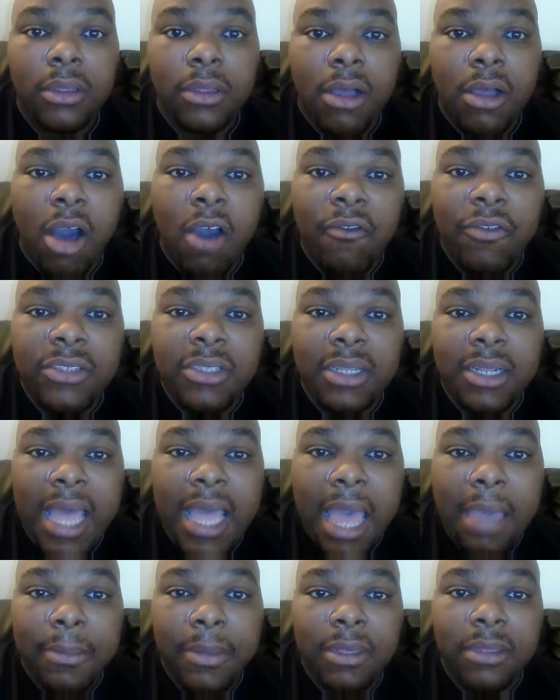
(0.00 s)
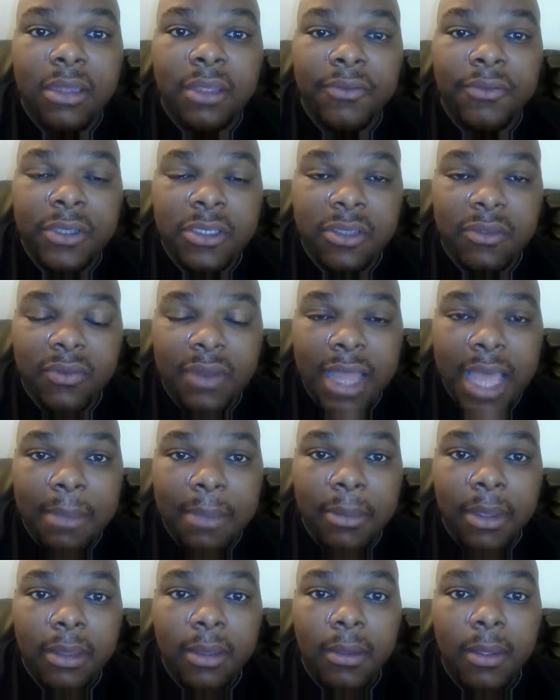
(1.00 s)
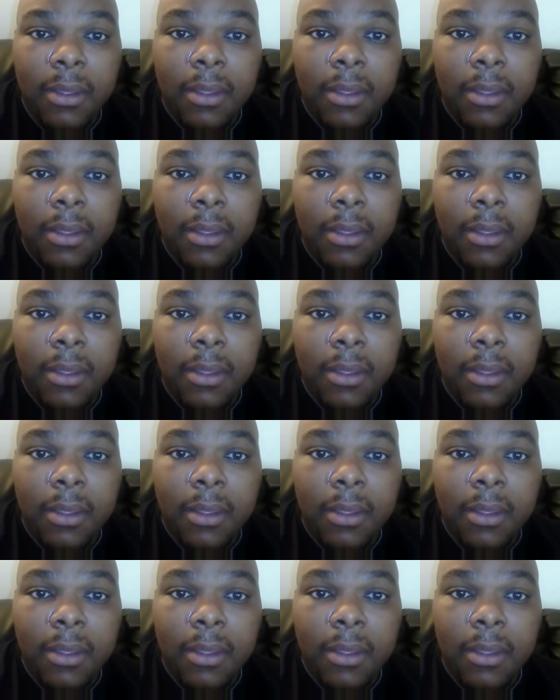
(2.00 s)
offensive lineman, defensive lineman,